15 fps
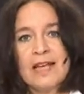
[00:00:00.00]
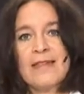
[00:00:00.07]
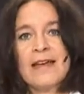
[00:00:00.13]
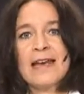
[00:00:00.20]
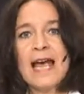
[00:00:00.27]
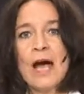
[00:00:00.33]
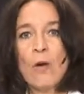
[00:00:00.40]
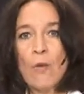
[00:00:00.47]
And
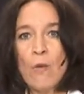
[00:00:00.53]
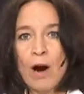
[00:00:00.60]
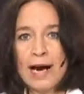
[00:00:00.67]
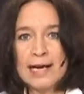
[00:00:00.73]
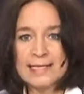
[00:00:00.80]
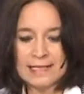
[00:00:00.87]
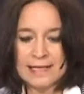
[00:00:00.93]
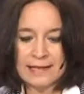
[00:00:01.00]
they're now
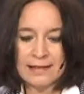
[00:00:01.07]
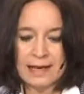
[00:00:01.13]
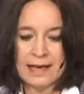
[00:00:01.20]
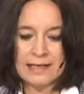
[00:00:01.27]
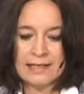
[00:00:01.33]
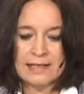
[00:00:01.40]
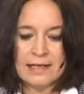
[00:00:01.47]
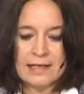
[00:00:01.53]
widening
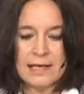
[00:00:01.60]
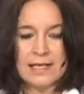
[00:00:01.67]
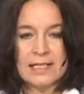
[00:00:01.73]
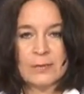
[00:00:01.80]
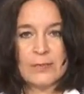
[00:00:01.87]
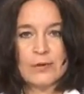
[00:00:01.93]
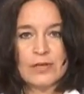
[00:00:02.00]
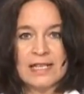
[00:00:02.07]
that
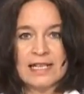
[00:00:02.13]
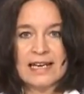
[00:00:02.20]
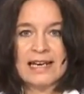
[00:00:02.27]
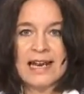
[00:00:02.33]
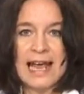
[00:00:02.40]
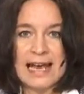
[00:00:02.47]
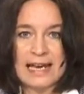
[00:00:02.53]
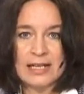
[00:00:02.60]
to put in
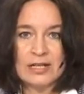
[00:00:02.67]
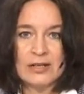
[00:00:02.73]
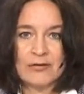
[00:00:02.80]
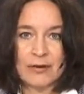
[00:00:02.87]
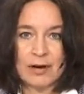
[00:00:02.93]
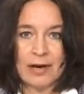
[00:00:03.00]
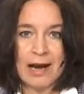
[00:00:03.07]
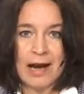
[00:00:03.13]
an
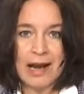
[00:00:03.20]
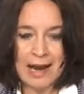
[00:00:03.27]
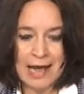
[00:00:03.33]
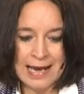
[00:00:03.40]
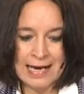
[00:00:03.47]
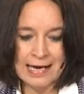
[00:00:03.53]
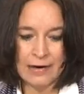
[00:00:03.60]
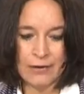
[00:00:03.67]
extra
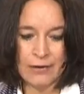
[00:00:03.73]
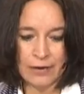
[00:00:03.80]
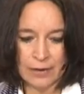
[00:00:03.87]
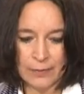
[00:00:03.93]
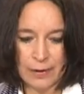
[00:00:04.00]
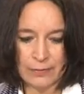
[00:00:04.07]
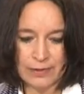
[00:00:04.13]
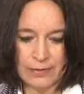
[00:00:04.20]
lane on
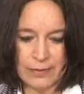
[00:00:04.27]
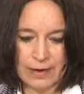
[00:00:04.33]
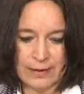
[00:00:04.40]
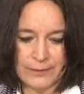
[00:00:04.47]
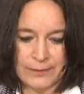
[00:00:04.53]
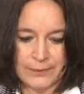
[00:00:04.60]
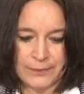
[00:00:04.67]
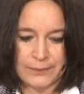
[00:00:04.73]
the
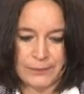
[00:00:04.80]
motorway.